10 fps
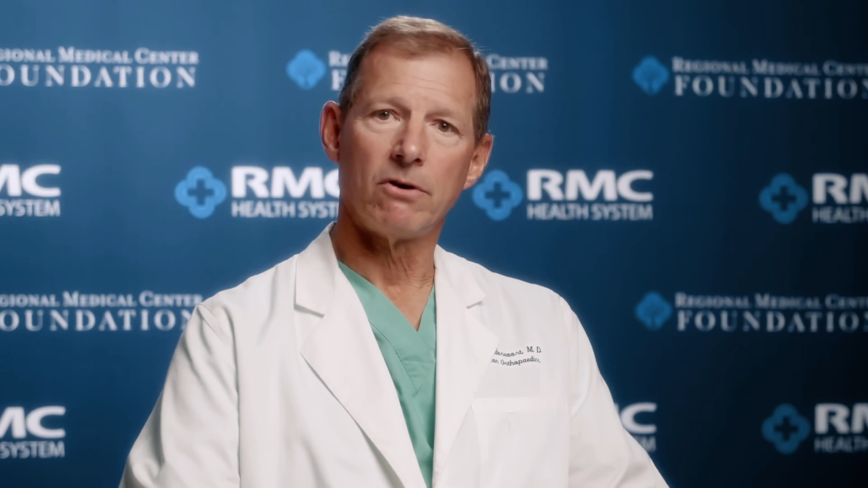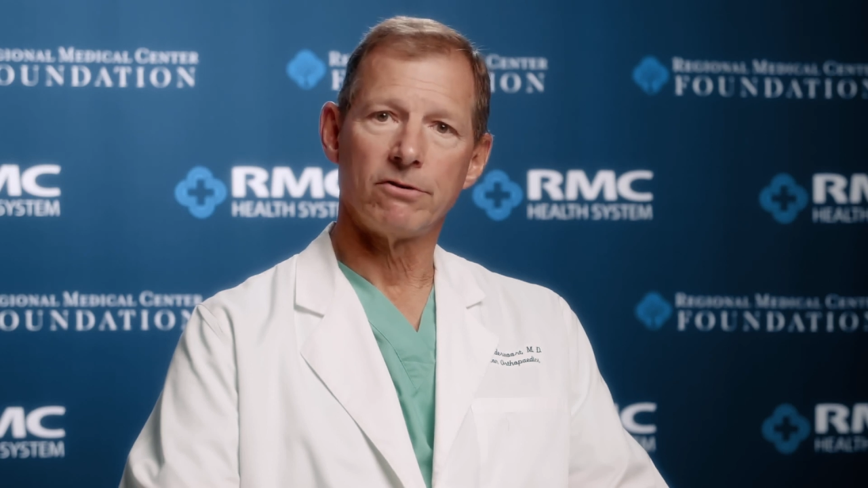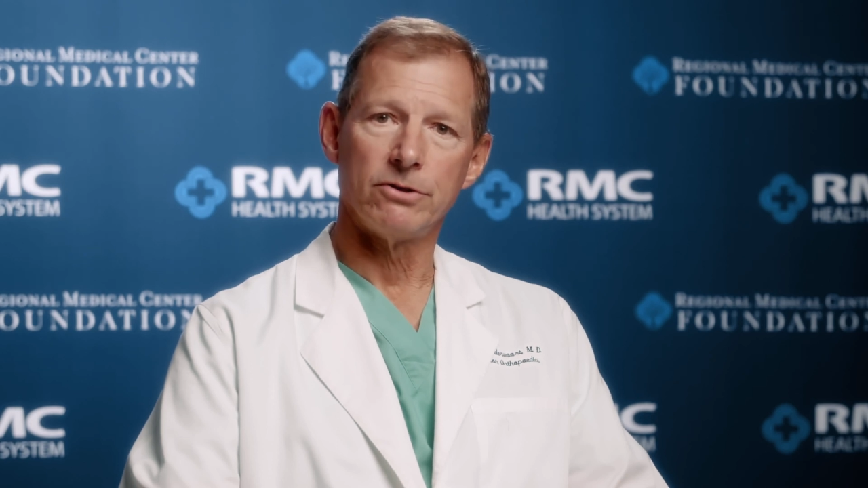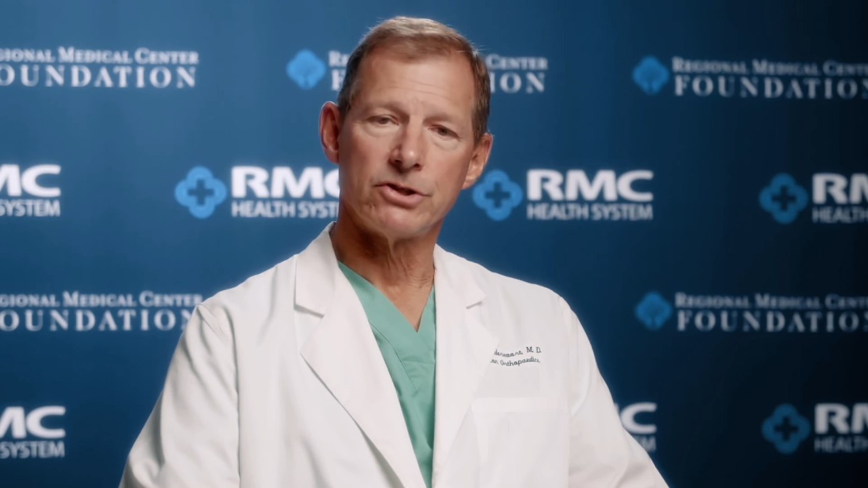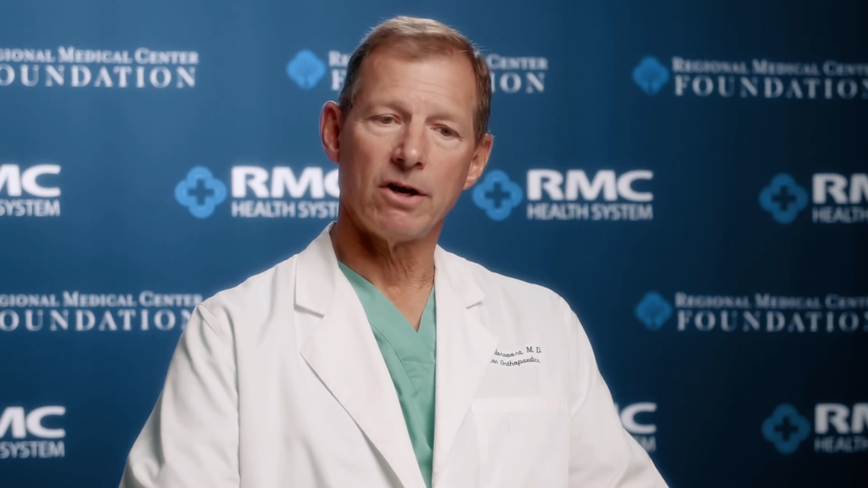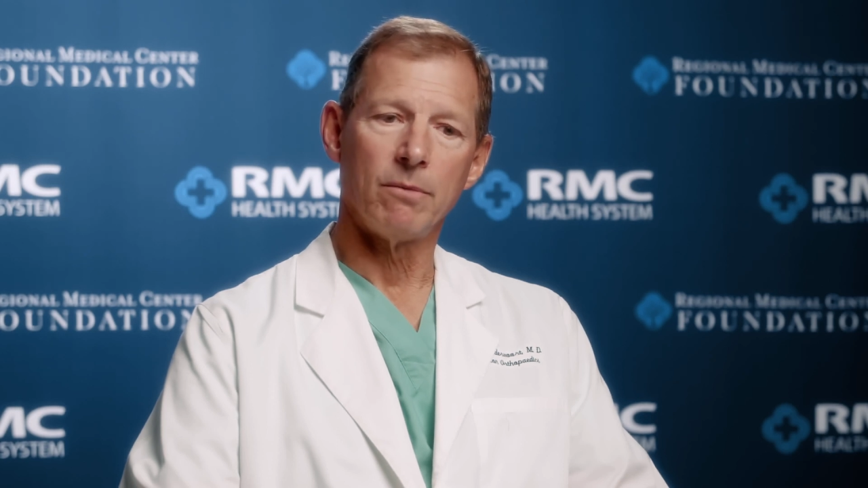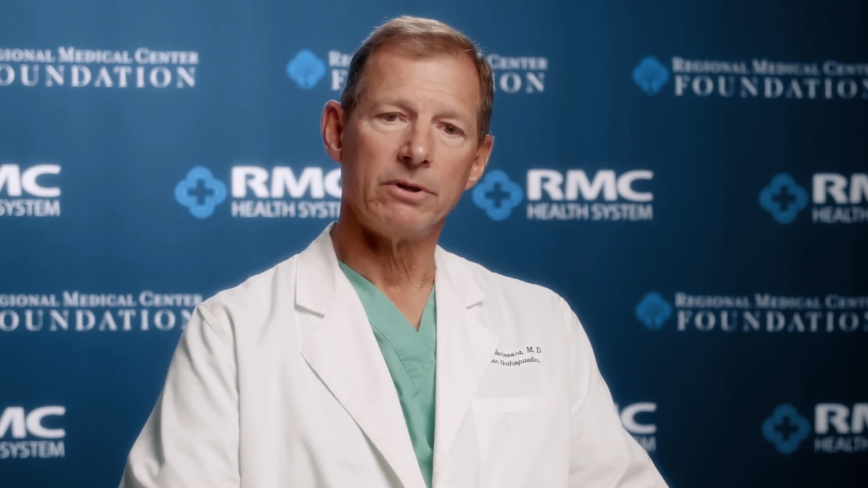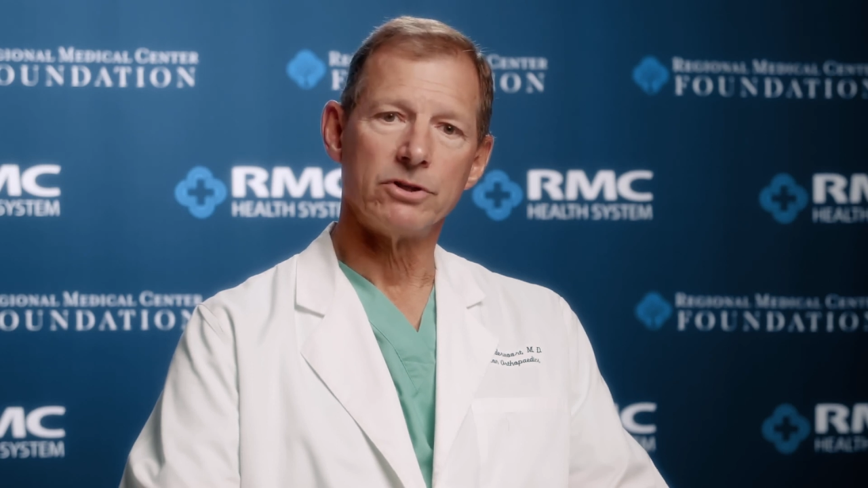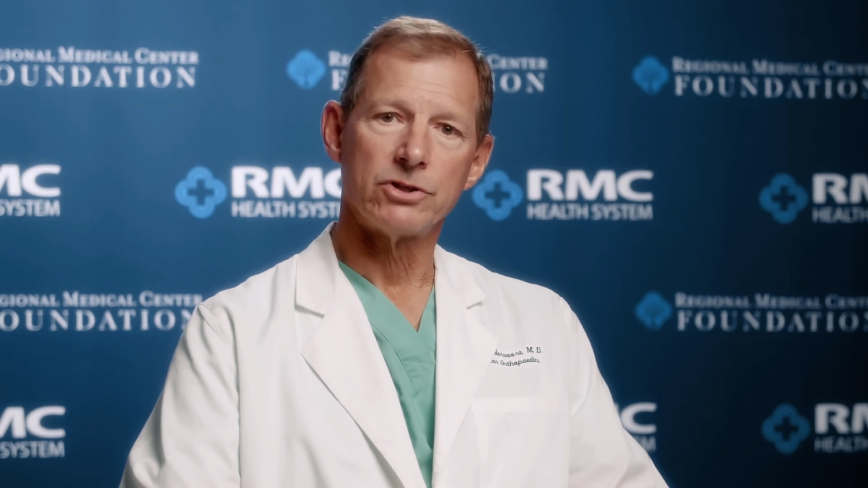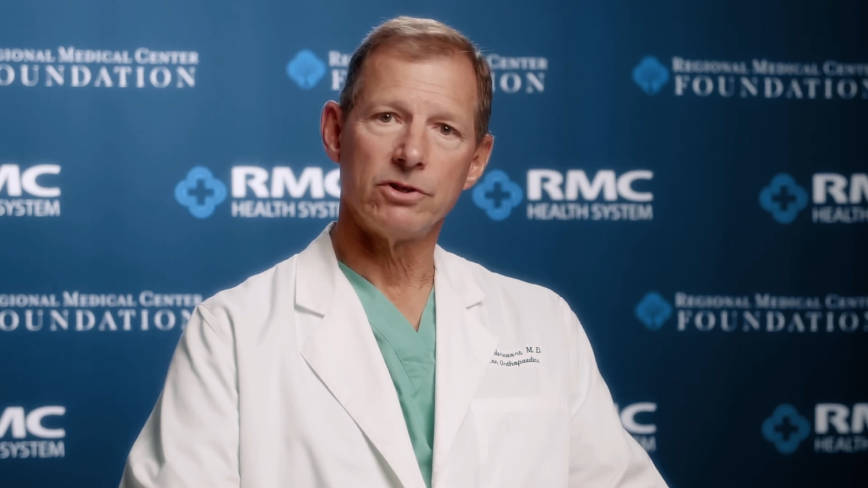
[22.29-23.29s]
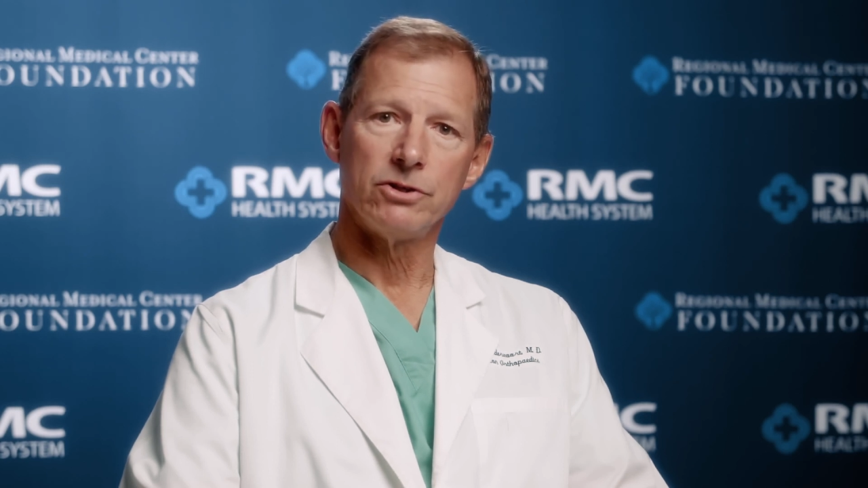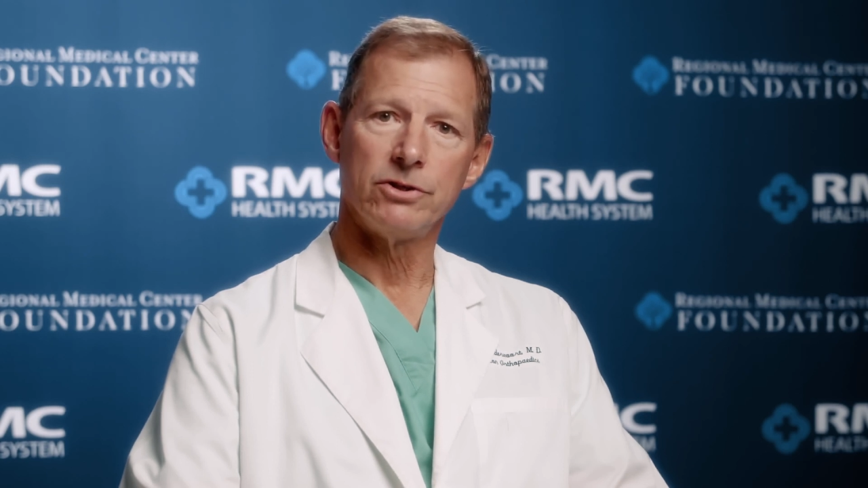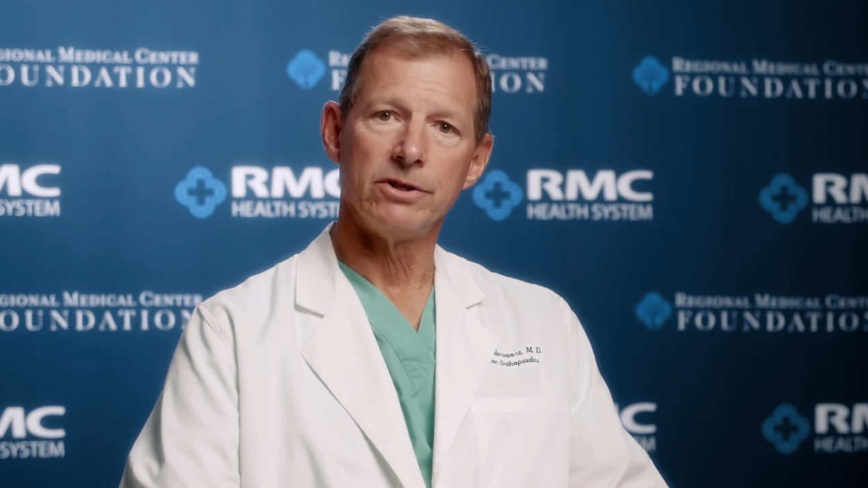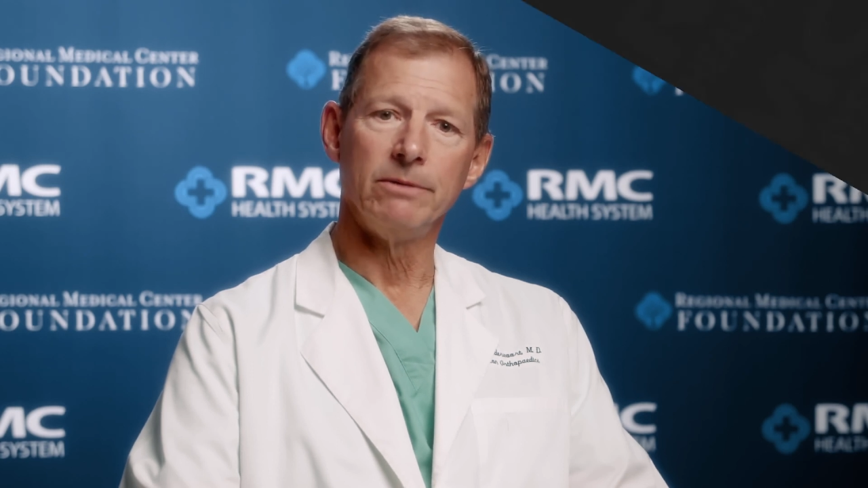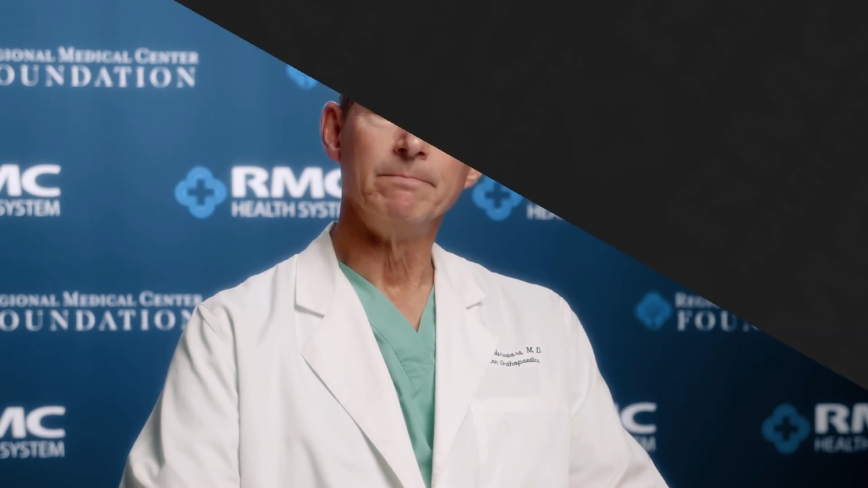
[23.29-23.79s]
arthroscopic surgery.